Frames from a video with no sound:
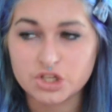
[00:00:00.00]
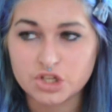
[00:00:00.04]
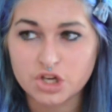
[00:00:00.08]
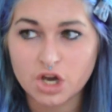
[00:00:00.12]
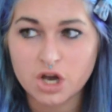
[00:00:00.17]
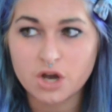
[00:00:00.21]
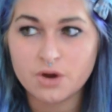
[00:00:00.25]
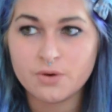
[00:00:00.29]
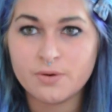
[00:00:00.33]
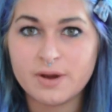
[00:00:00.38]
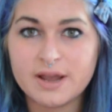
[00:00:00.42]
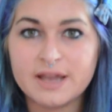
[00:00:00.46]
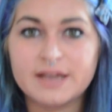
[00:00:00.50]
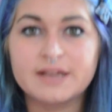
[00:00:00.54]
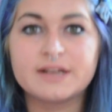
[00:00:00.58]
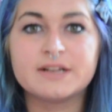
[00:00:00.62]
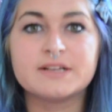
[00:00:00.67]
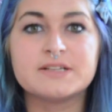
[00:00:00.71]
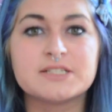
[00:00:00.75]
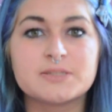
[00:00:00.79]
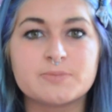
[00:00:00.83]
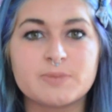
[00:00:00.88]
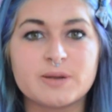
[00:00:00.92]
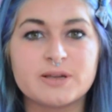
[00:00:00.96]
go in
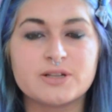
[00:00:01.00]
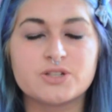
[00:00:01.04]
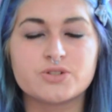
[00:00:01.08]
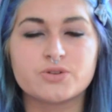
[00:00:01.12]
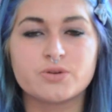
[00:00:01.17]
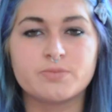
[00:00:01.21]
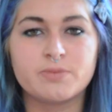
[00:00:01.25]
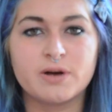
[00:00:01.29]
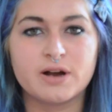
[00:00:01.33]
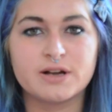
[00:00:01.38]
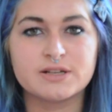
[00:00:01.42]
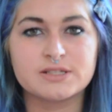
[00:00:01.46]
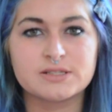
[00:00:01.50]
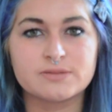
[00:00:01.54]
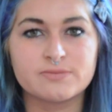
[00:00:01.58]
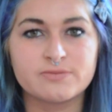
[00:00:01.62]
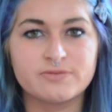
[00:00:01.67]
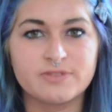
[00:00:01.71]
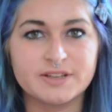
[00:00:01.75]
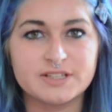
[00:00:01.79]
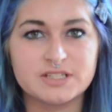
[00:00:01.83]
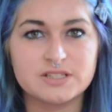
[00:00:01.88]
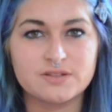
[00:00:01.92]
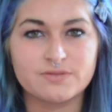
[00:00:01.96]
and speak to a person
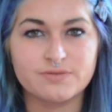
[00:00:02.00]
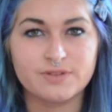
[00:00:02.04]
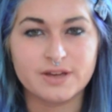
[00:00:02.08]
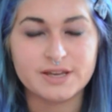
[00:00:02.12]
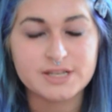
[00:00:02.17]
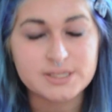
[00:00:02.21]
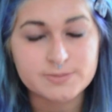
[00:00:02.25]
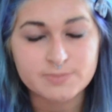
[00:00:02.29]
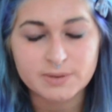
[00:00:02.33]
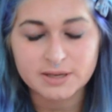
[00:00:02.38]
face to face,